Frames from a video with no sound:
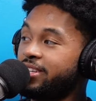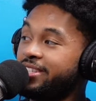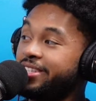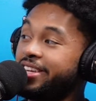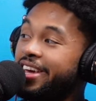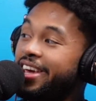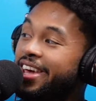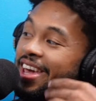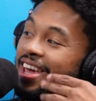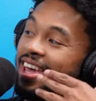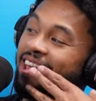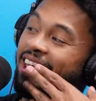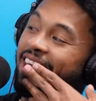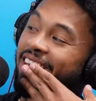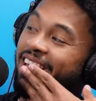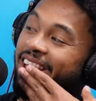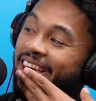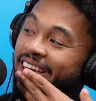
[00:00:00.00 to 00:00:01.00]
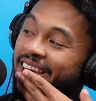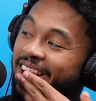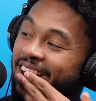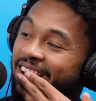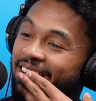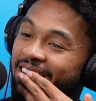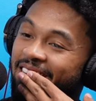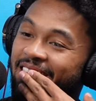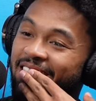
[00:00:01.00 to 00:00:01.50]

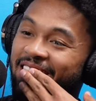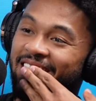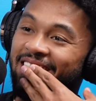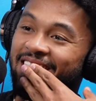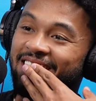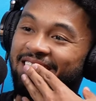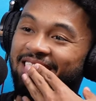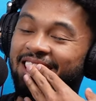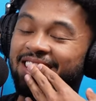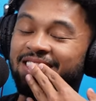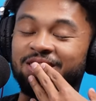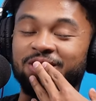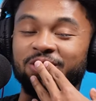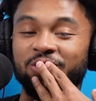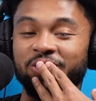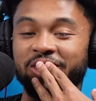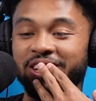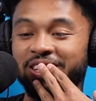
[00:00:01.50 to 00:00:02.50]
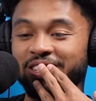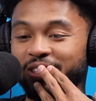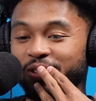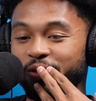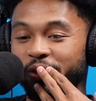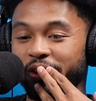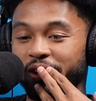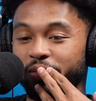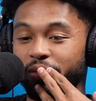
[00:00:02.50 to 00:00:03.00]
Dang, that's crazy
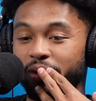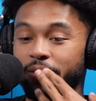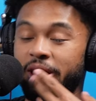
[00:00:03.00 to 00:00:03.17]
work, bro.